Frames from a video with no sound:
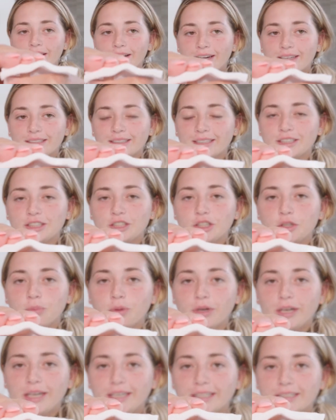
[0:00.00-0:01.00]
because it's
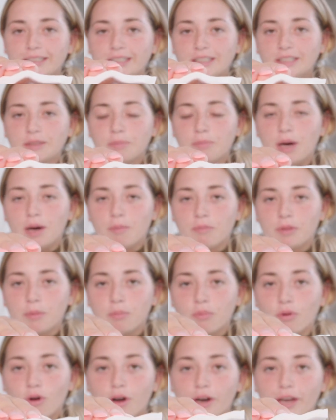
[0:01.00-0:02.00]
super easy to pump the
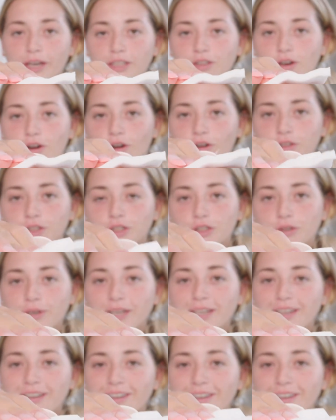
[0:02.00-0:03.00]
product onto it,